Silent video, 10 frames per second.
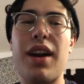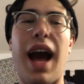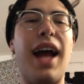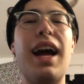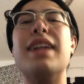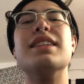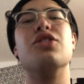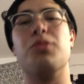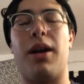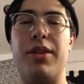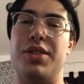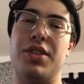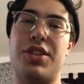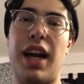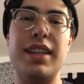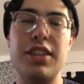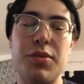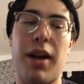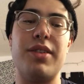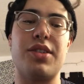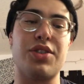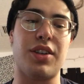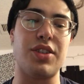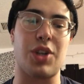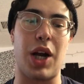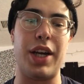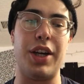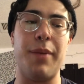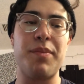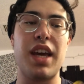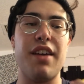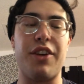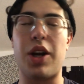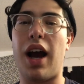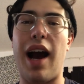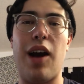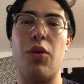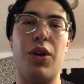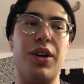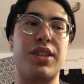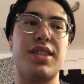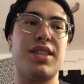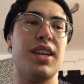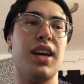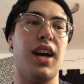I need to do my research. I need to do my research on this grinder, figure out how it works.